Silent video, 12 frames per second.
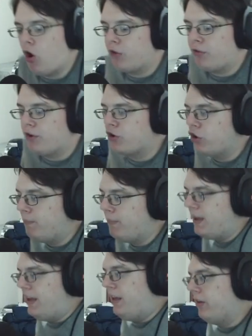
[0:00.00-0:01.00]
There could
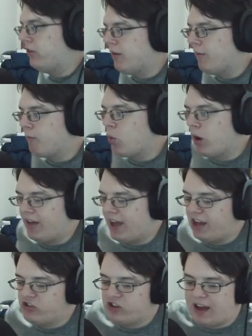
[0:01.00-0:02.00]
be some form of
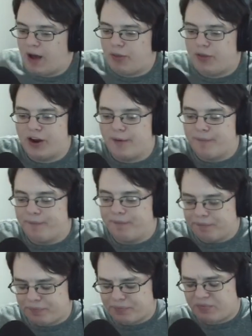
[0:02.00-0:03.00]
agent out there.
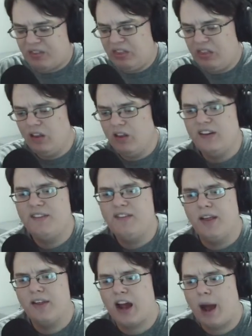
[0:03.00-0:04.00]
Leave
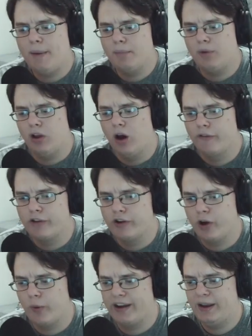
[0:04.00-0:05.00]
down a comment below if you
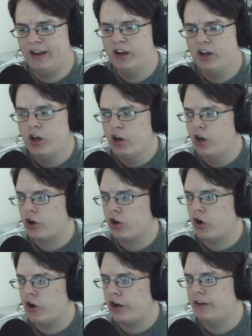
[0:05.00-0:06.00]
know any
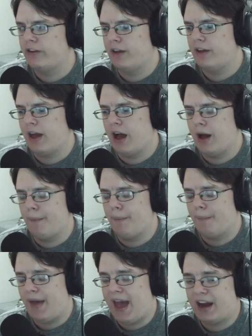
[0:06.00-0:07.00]
current
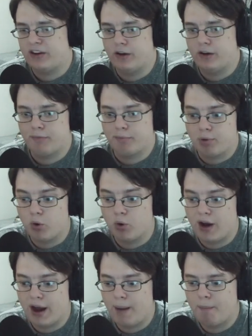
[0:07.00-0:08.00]
active
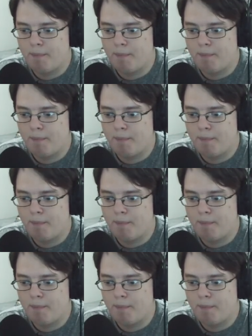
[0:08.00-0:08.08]
program.